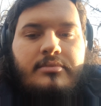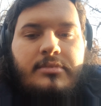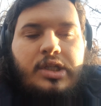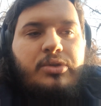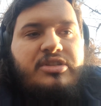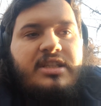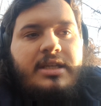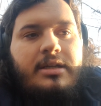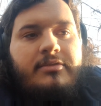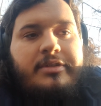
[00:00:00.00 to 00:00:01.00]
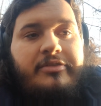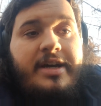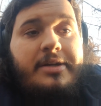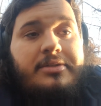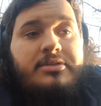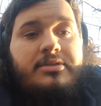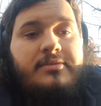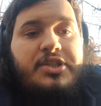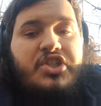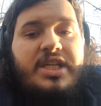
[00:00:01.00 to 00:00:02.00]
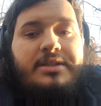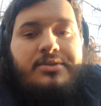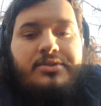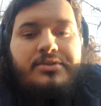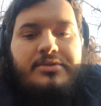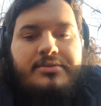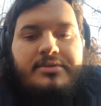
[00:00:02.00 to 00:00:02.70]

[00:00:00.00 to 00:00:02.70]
loosening of the fetters, of the chains,